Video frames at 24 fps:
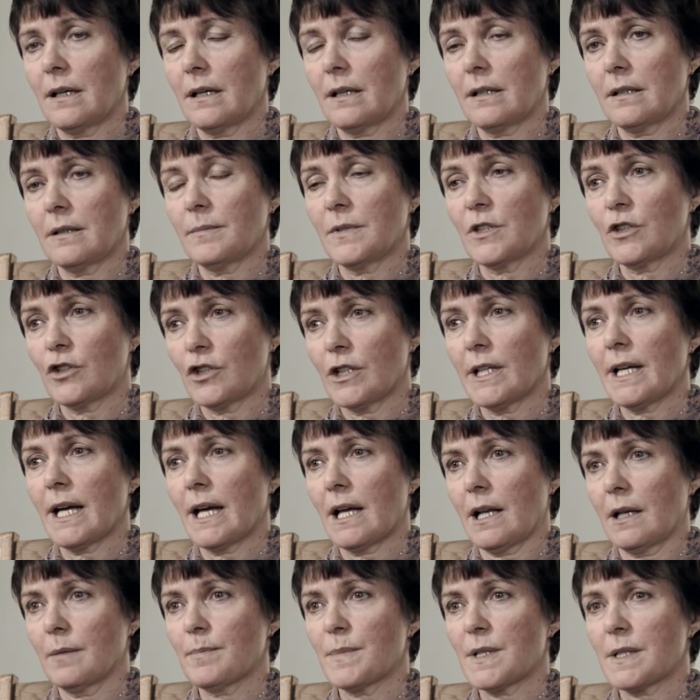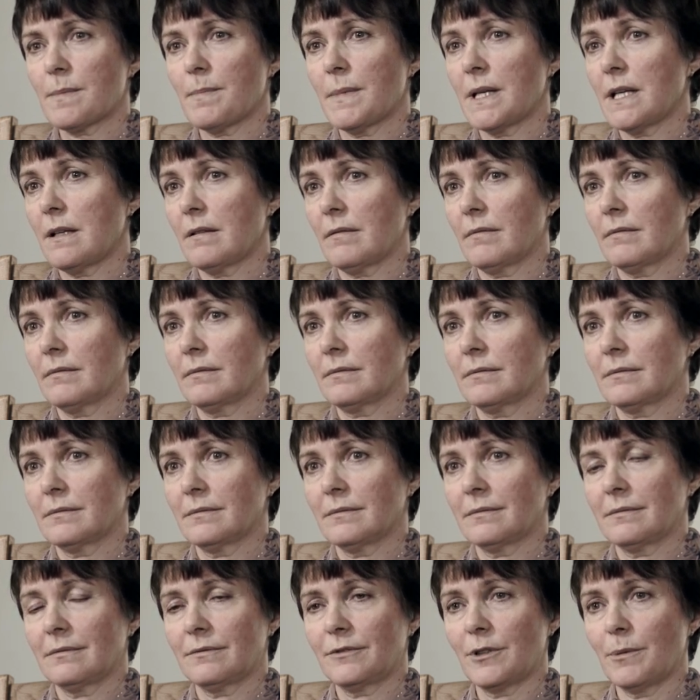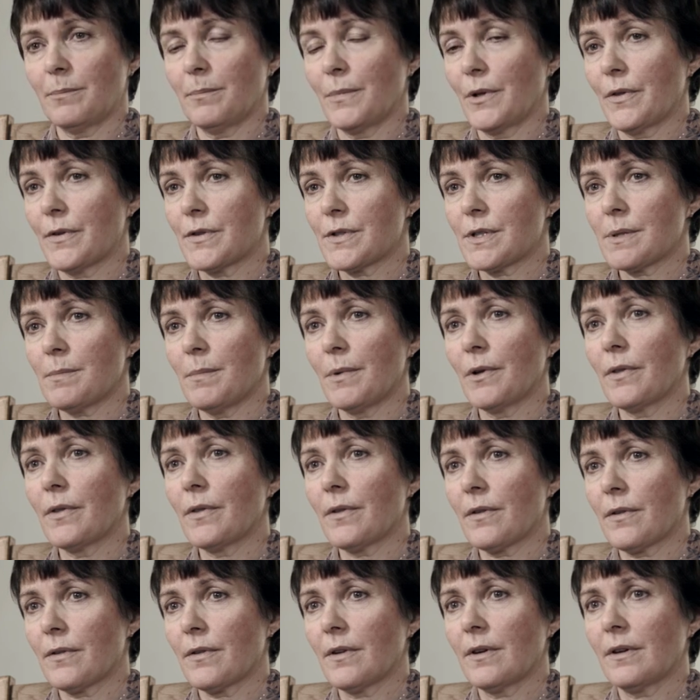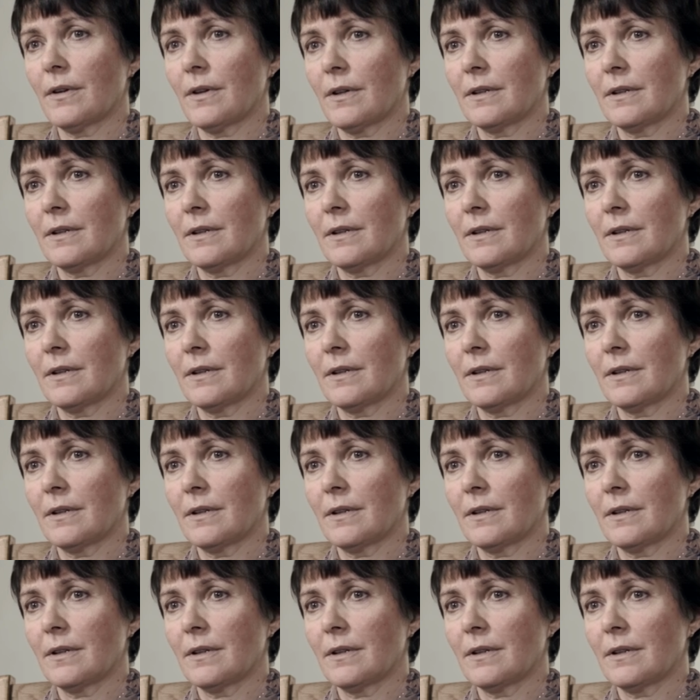and she helps me from month to month